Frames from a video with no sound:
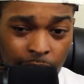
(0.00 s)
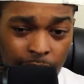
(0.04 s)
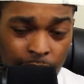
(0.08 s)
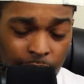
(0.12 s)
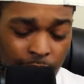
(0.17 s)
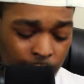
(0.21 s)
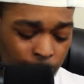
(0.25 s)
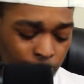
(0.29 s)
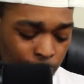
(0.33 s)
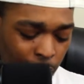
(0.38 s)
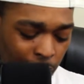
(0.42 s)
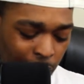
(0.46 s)

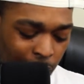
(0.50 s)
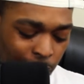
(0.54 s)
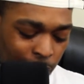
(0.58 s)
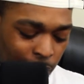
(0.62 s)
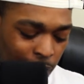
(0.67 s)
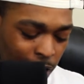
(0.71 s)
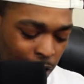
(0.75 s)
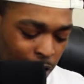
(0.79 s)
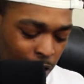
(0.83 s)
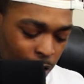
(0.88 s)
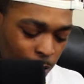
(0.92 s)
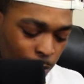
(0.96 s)
I don't
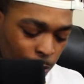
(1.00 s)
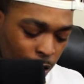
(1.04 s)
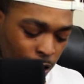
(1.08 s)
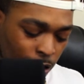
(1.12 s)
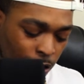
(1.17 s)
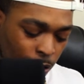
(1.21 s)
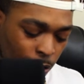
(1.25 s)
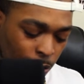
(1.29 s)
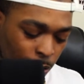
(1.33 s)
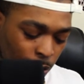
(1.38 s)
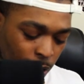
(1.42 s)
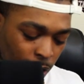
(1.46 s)
think this is much
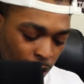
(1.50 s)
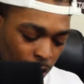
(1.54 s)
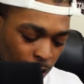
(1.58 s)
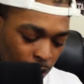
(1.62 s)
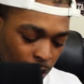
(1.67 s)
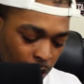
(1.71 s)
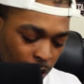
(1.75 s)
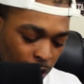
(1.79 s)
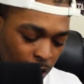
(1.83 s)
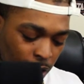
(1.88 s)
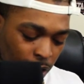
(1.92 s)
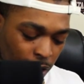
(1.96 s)
news. I don't
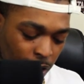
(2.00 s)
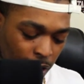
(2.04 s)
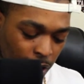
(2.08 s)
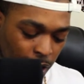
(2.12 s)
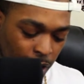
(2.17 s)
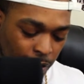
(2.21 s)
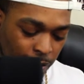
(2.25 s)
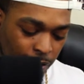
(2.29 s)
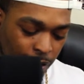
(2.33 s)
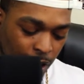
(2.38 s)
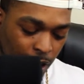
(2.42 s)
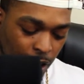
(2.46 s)
think this
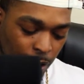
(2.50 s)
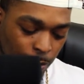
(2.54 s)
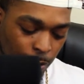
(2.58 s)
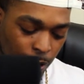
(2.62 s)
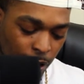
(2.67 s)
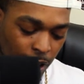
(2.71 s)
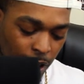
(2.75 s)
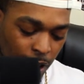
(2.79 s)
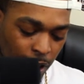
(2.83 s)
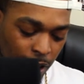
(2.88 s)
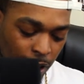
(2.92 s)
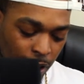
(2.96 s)
gives
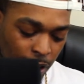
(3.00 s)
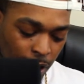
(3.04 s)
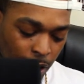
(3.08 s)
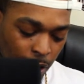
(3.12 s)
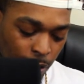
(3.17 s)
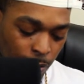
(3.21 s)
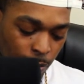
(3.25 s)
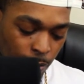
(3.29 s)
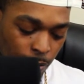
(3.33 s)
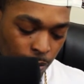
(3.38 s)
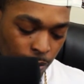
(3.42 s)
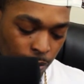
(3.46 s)
anybody
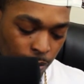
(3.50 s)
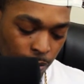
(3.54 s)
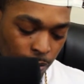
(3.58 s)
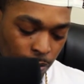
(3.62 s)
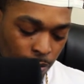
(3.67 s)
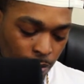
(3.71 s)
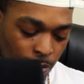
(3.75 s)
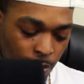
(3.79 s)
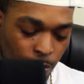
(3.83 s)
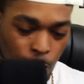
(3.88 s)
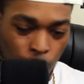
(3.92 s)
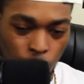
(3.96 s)
anything
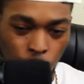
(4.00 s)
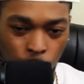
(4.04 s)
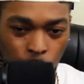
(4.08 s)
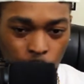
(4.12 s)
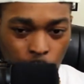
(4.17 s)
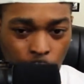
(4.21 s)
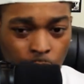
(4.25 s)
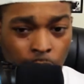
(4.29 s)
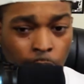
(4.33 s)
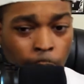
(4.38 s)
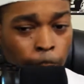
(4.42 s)
more